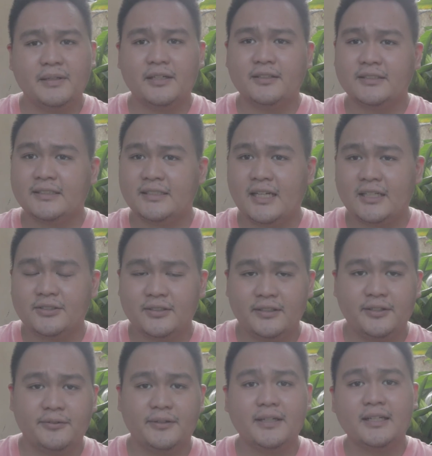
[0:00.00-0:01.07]
because it's
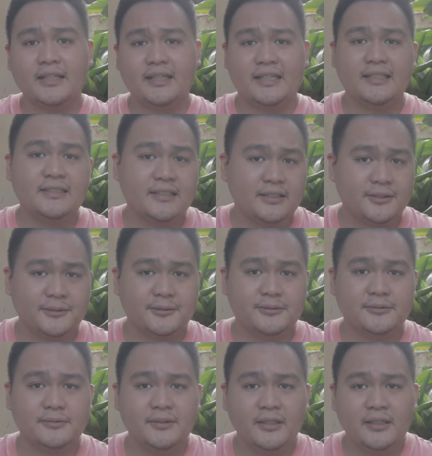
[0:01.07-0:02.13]
actually really easy
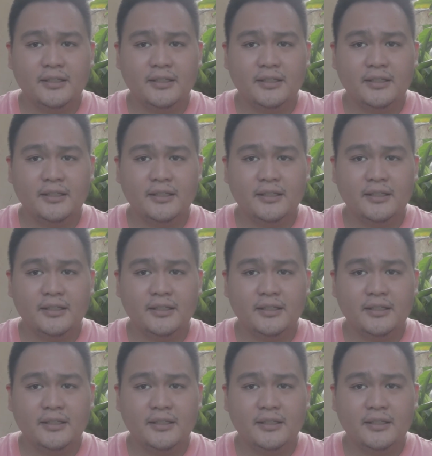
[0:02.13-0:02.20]
to